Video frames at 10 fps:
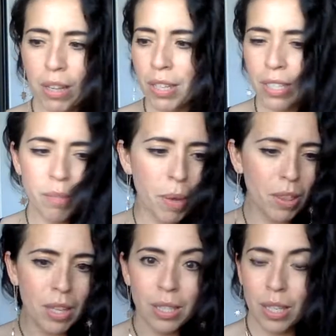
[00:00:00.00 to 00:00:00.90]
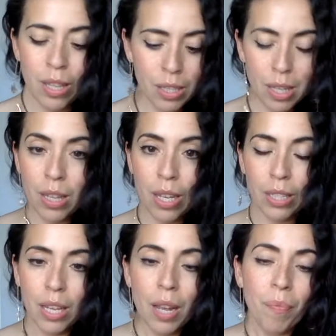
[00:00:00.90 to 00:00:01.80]
This is about this and this and
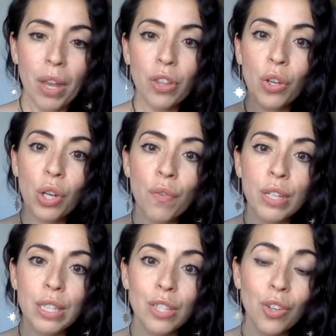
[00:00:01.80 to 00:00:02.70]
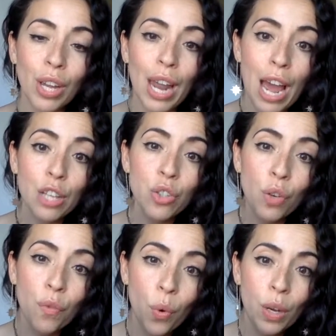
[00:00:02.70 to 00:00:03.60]
this. And the universe says, look, as
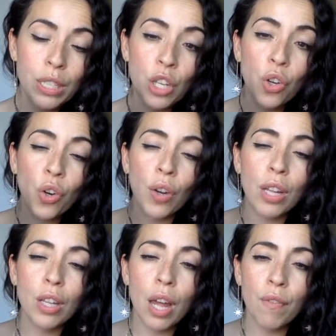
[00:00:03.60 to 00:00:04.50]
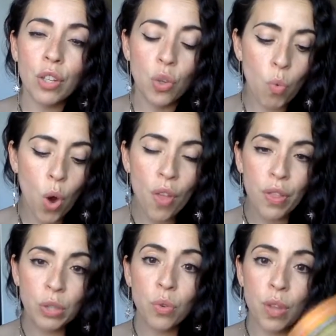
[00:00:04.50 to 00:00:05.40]
you focus and you create the life that you want,
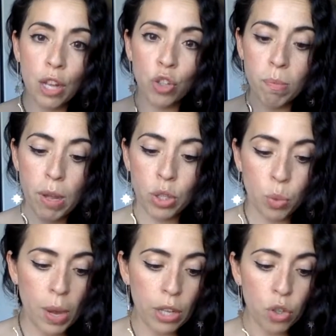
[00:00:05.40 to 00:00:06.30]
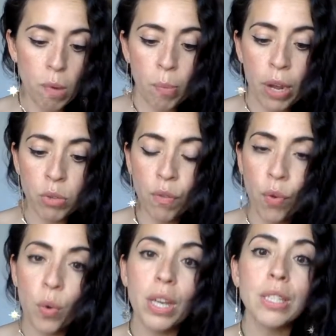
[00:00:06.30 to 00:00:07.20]
this will naturally melt away. Do you remember as you
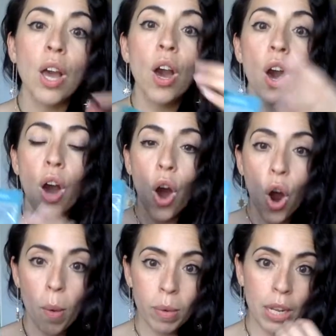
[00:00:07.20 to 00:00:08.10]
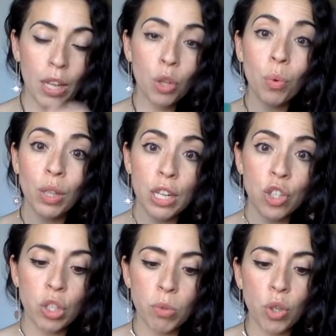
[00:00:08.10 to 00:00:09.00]
focus? Harmony in the relationship.